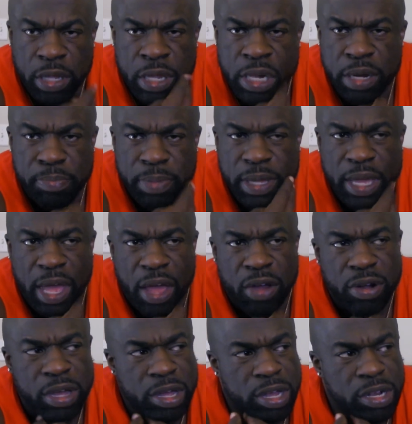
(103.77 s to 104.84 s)
It'll be
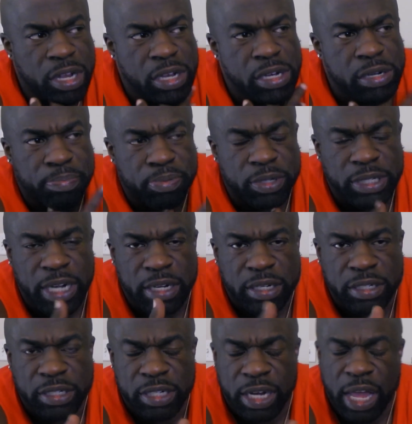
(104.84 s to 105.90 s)
out uh,
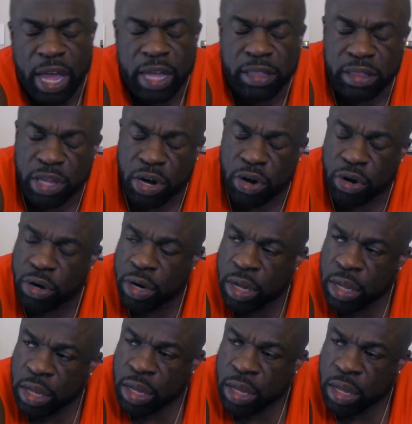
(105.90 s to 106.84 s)
projected July third.